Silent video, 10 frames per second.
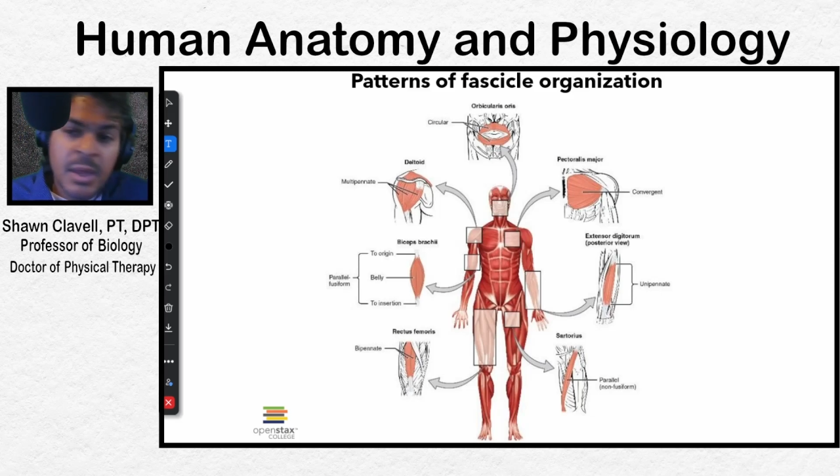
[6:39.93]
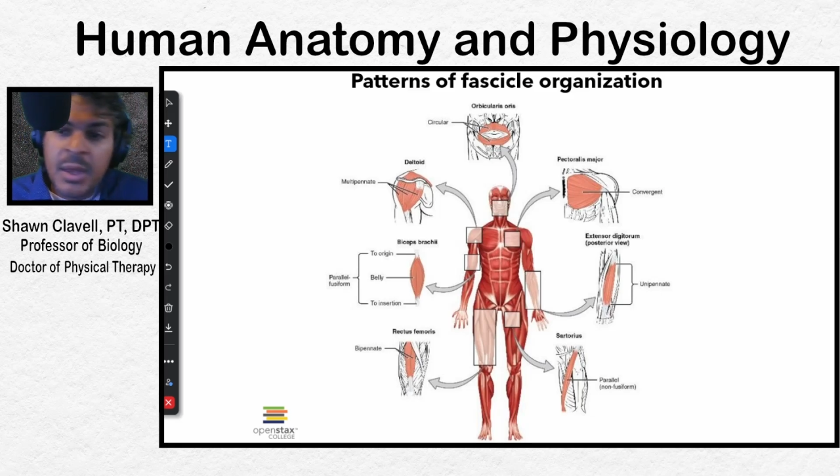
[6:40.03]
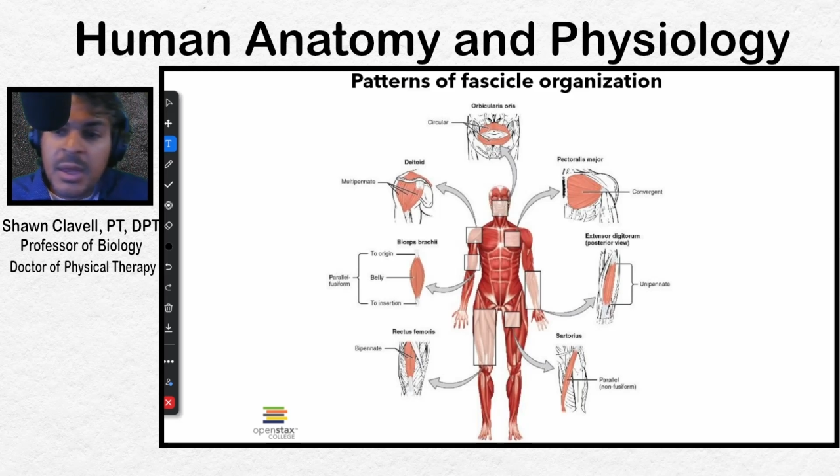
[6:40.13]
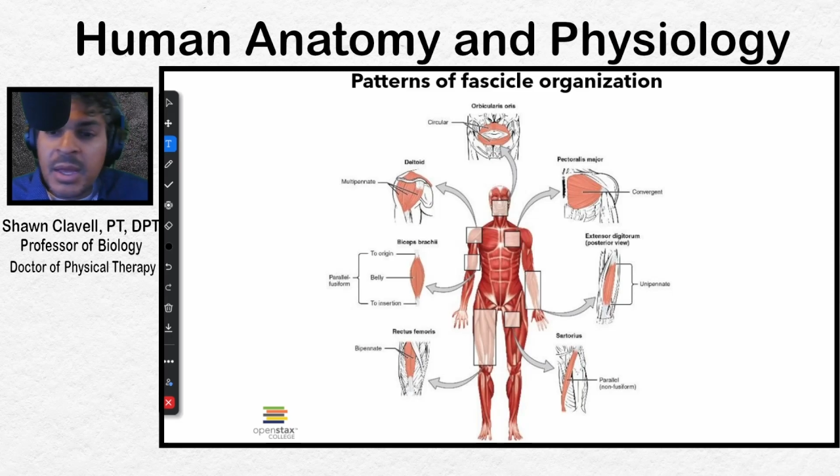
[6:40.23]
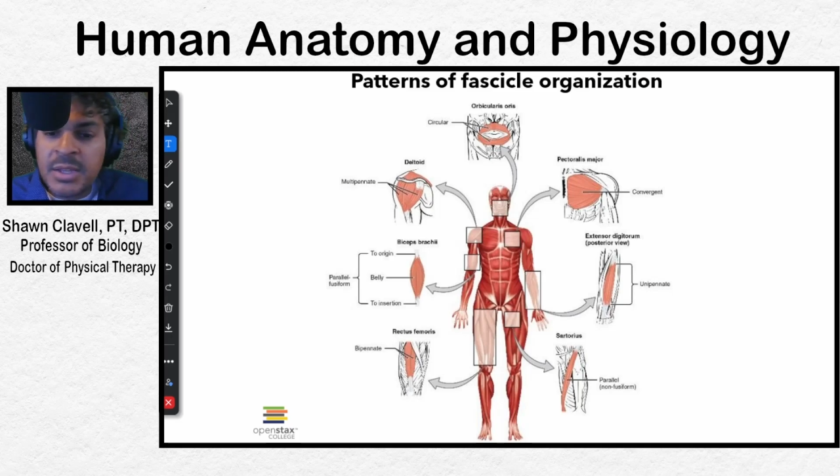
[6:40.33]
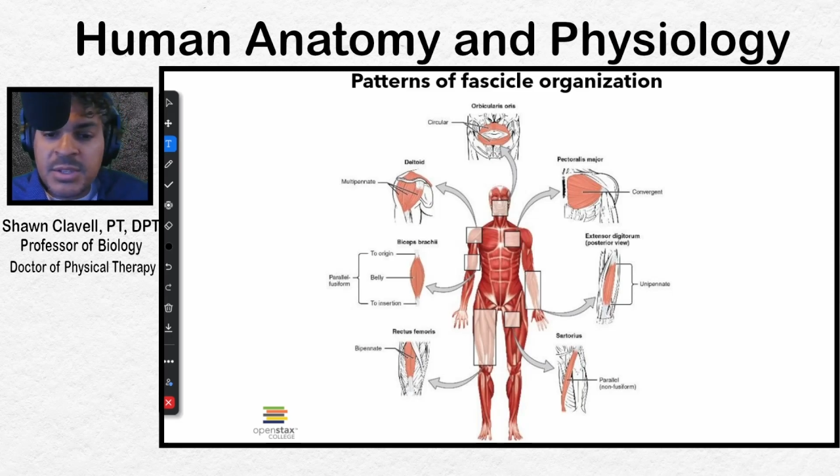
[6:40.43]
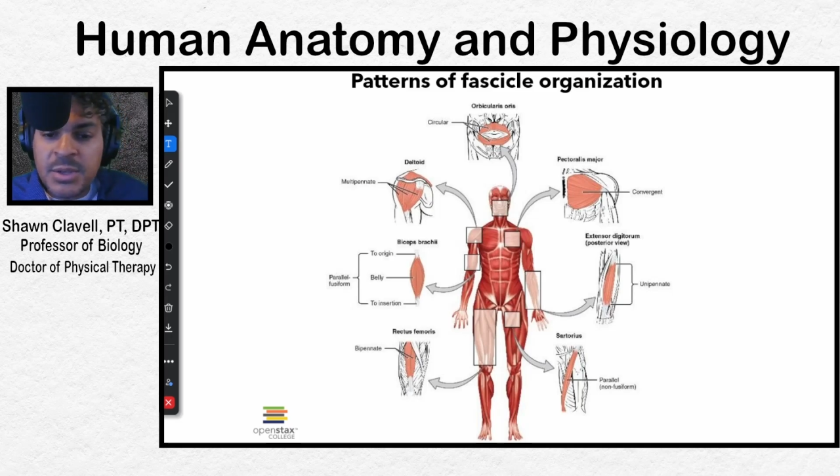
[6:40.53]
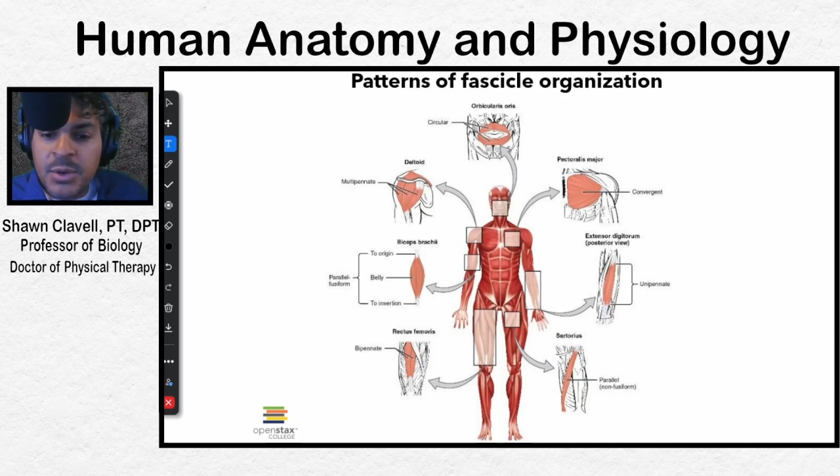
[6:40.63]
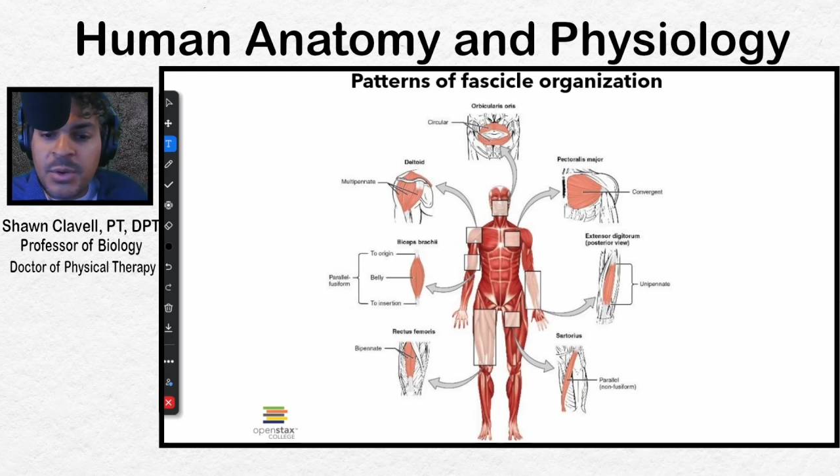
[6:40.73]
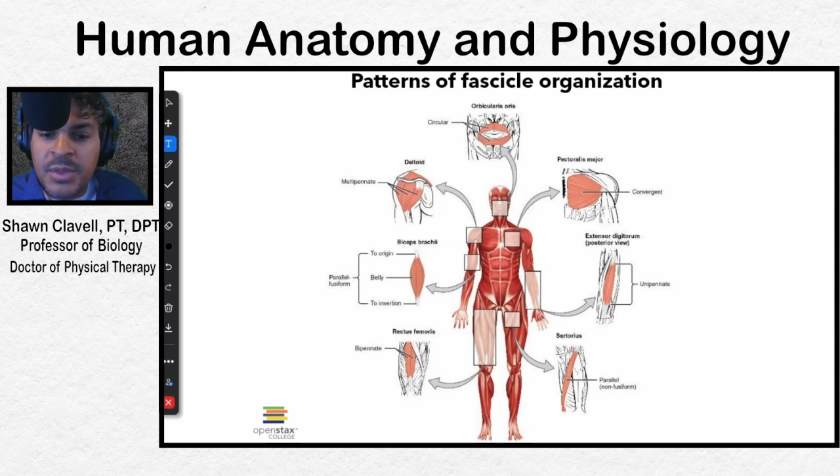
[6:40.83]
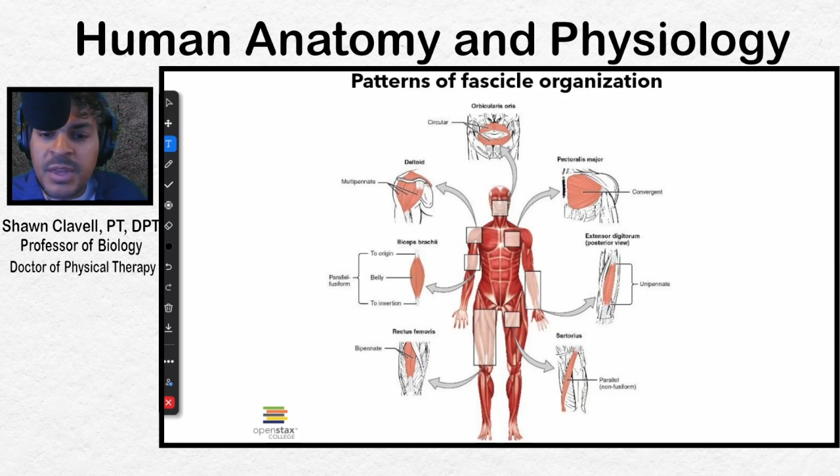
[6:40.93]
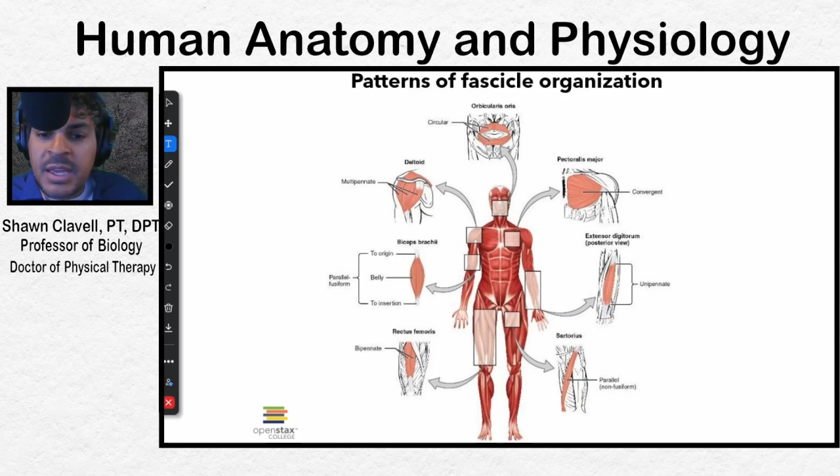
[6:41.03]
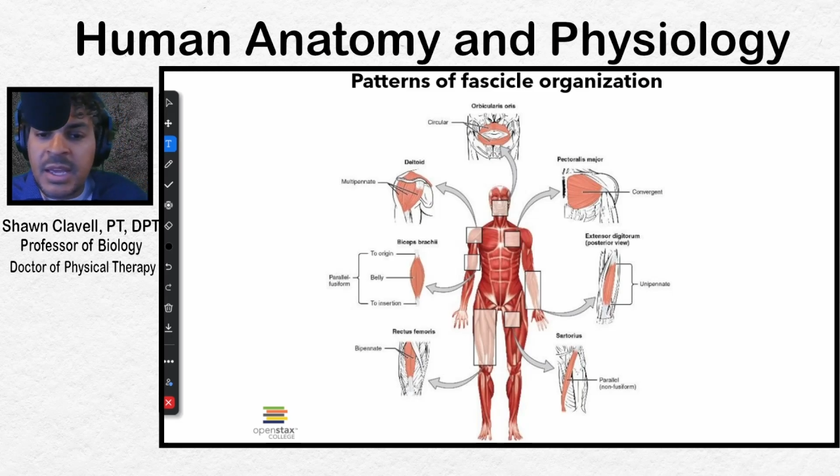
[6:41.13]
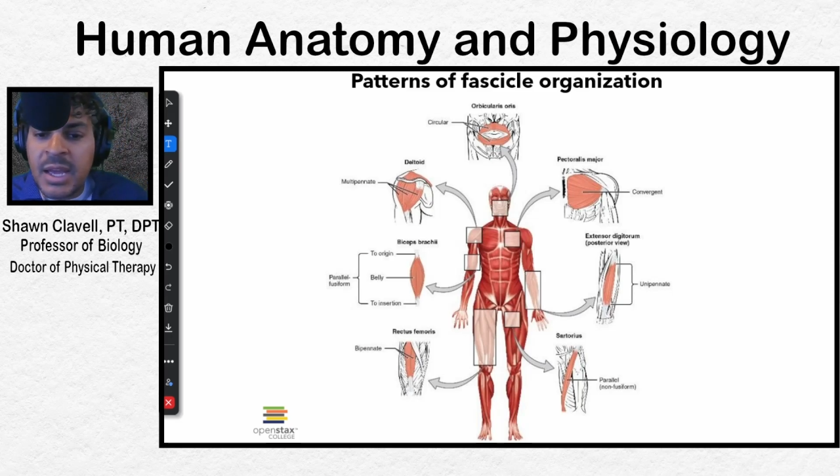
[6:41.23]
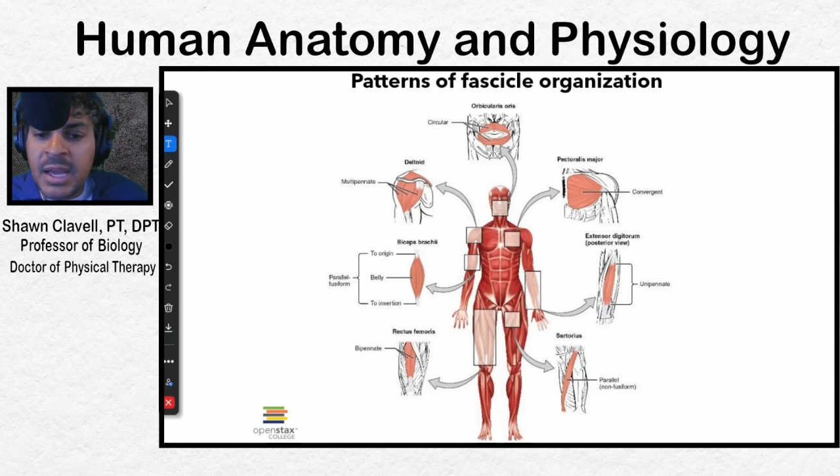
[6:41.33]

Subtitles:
And so the